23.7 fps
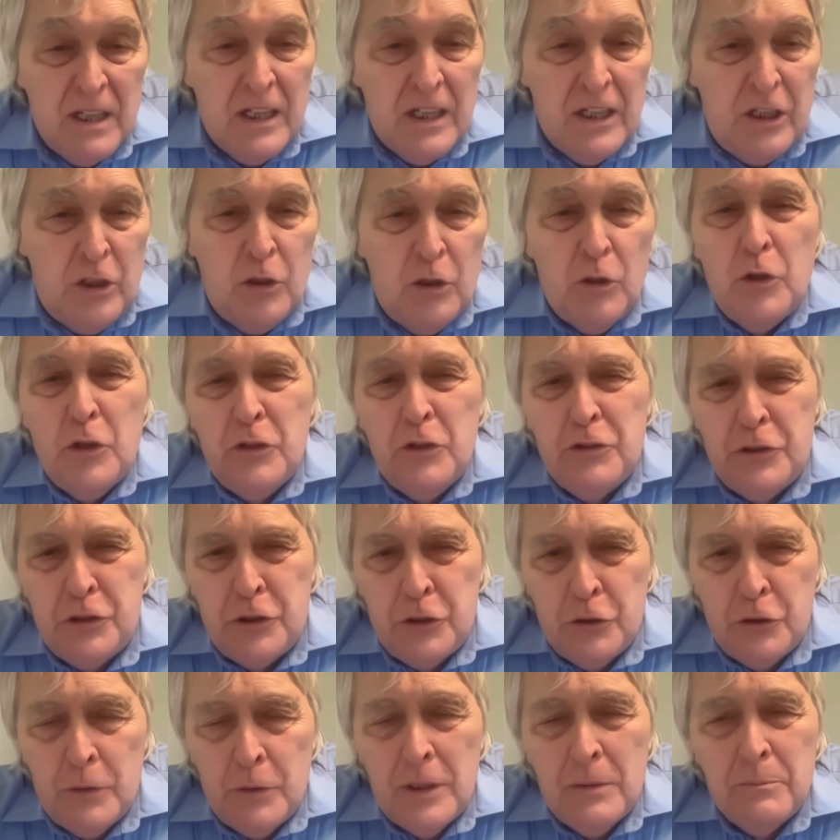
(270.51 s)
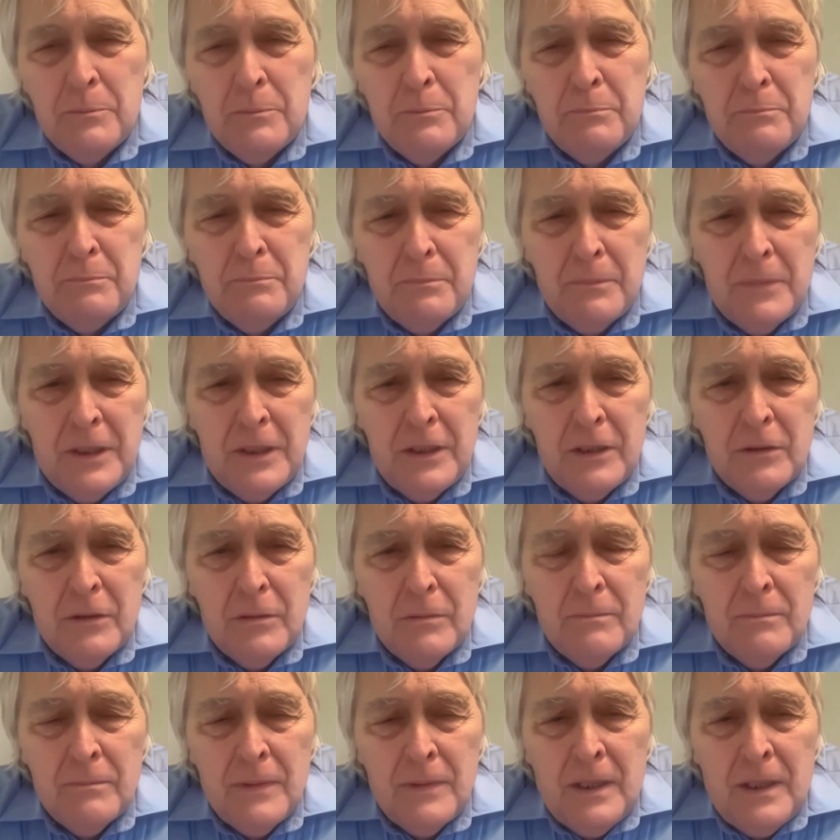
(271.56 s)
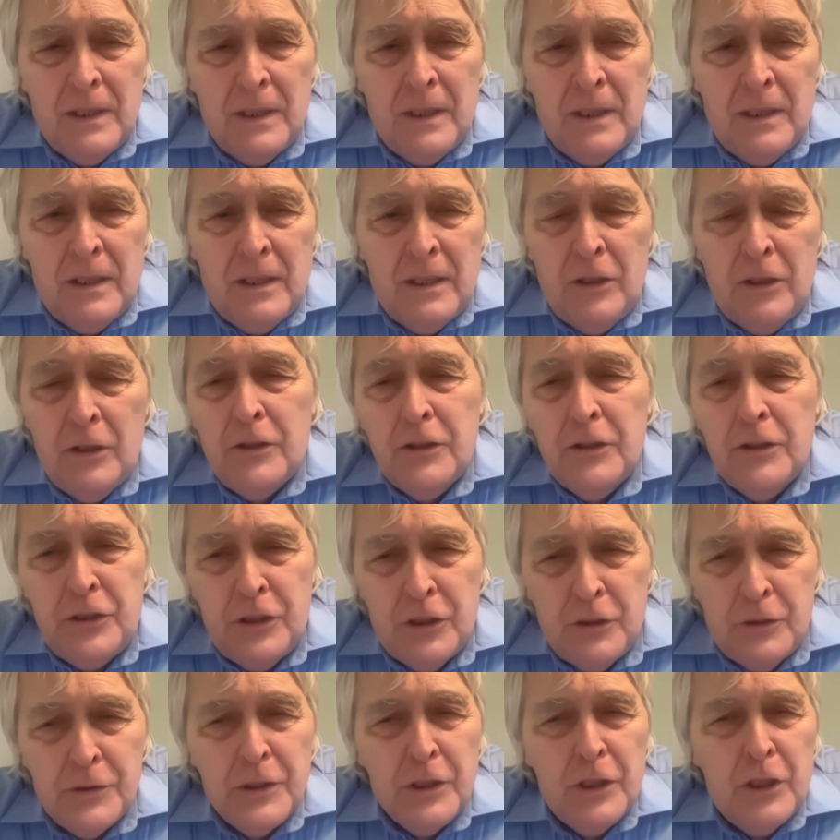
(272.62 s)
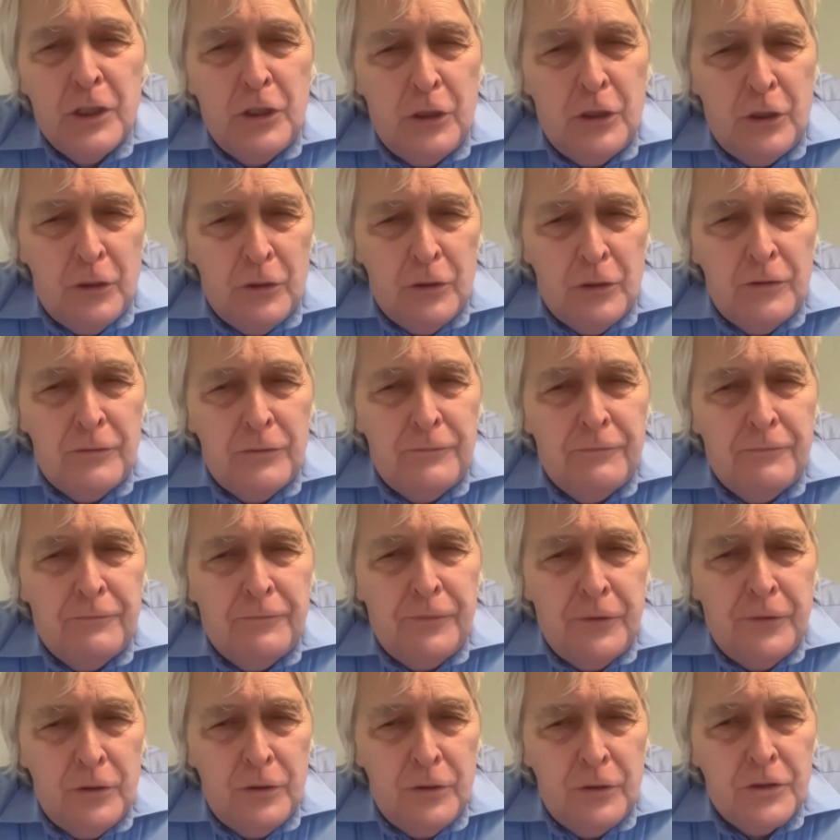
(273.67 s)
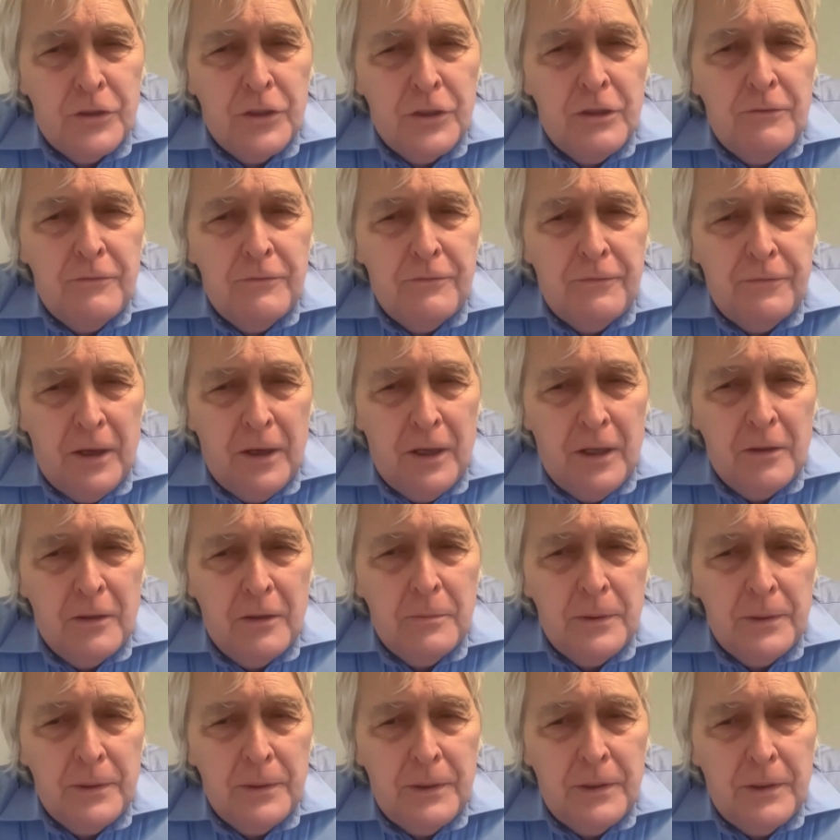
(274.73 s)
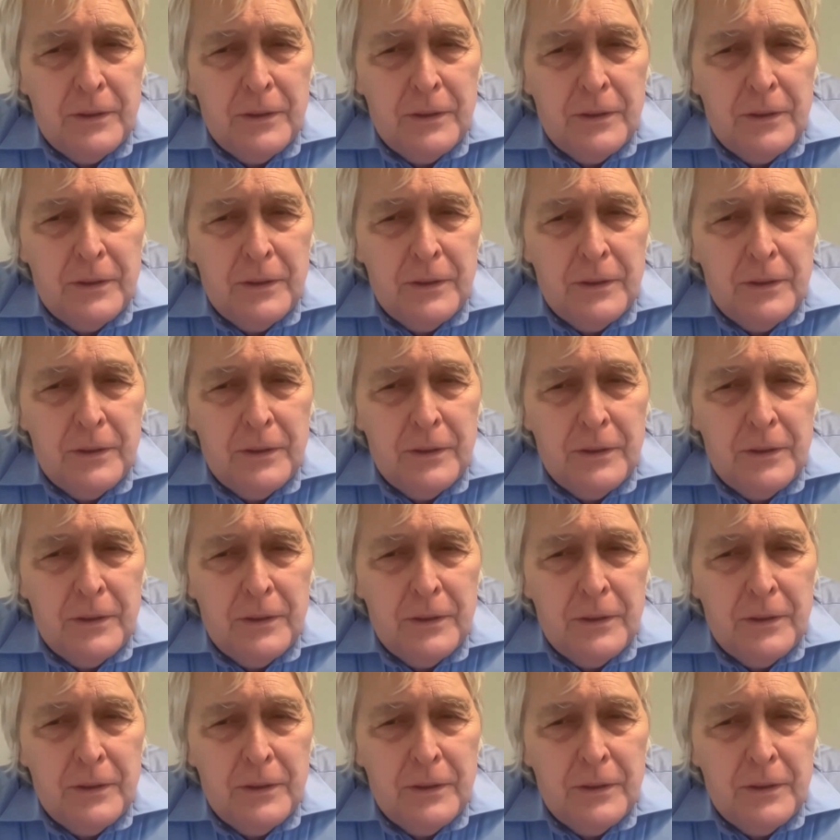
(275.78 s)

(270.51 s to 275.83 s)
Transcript: You could do it, you could use a good virgin fiber